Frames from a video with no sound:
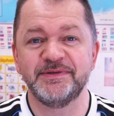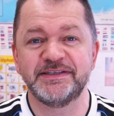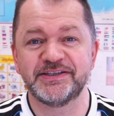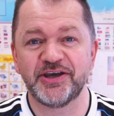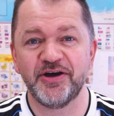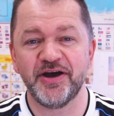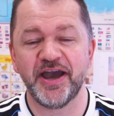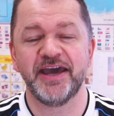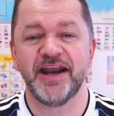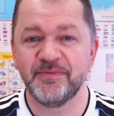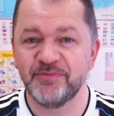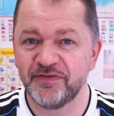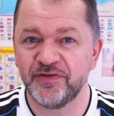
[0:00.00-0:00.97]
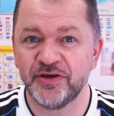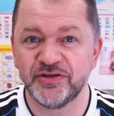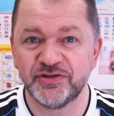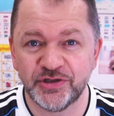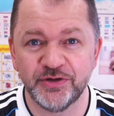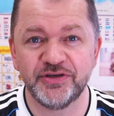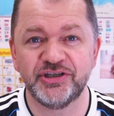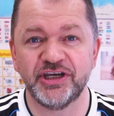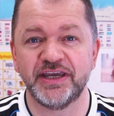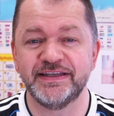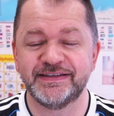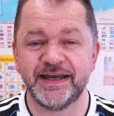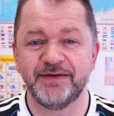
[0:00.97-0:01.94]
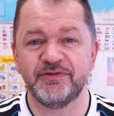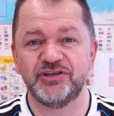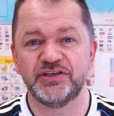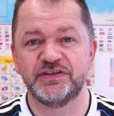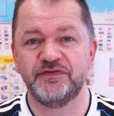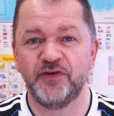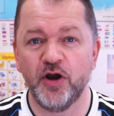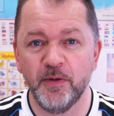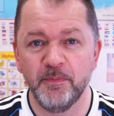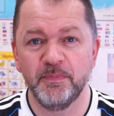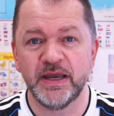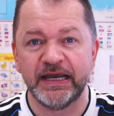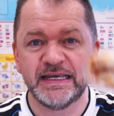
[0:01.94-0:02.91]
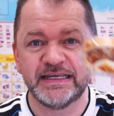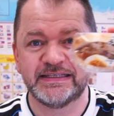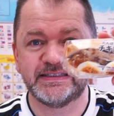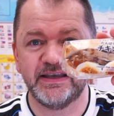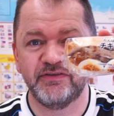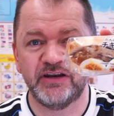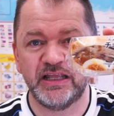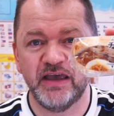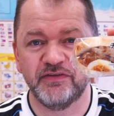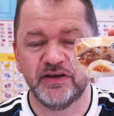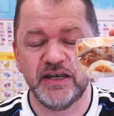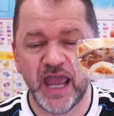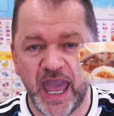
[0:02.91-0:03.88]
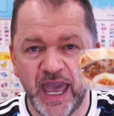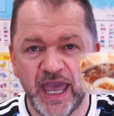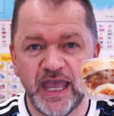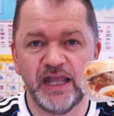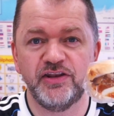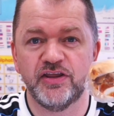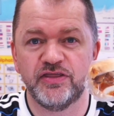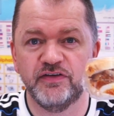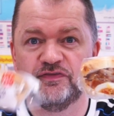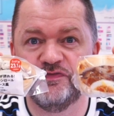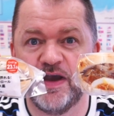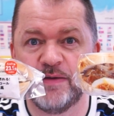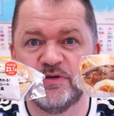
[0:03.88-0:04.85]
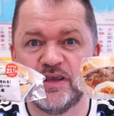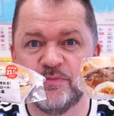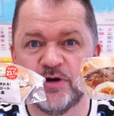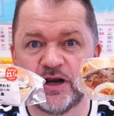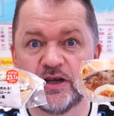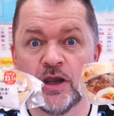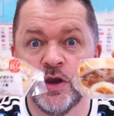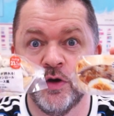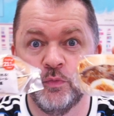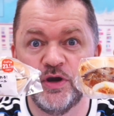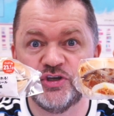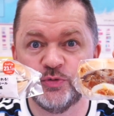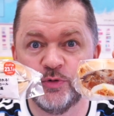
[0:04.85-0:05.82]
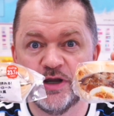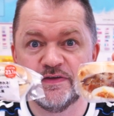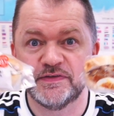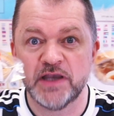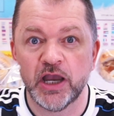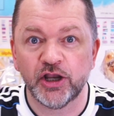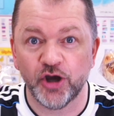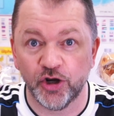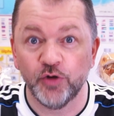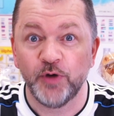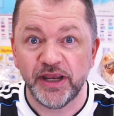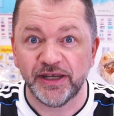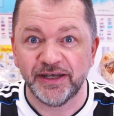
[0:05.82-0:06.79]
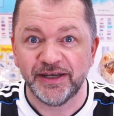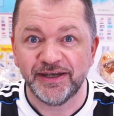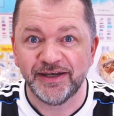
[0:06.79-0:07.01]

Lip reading: Scott and I'm reviewing two chicken sandwiches from 7-Eleven and the Family Mart. Which one's gonna win?